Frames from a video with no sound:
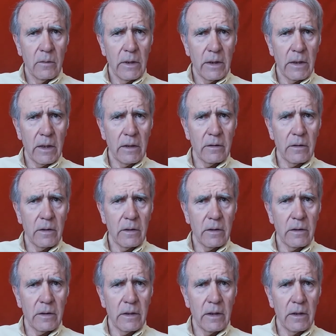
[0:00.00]
We can
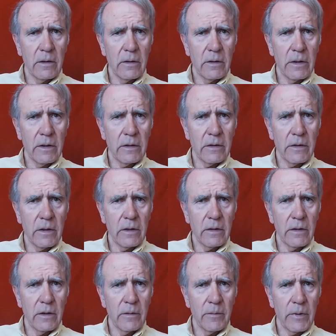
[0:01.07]
thus still
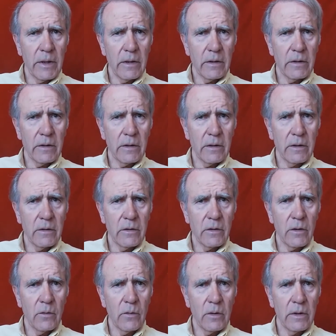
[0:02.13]
understand in part
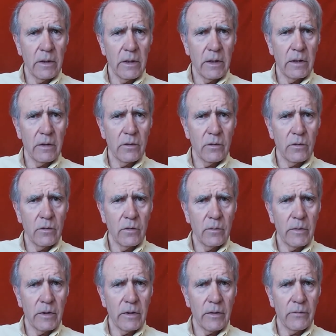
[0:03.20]
the whole need to do
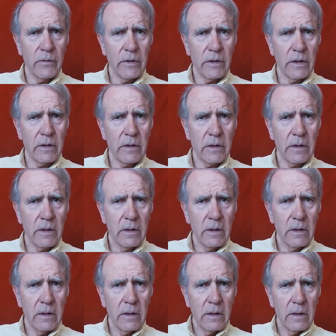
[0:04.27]
metaphysics
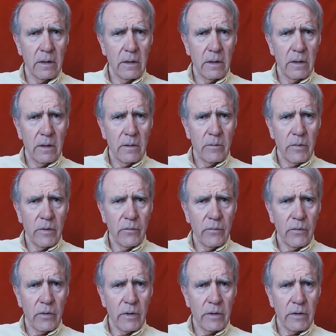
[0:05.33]

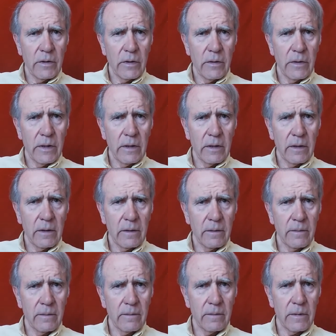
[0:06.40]
before entering
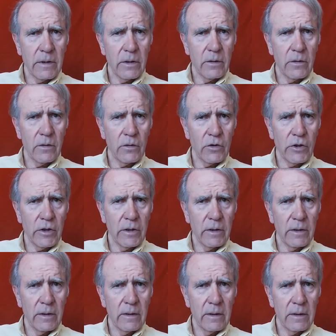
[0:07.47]
theology.
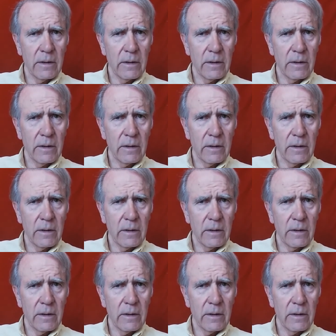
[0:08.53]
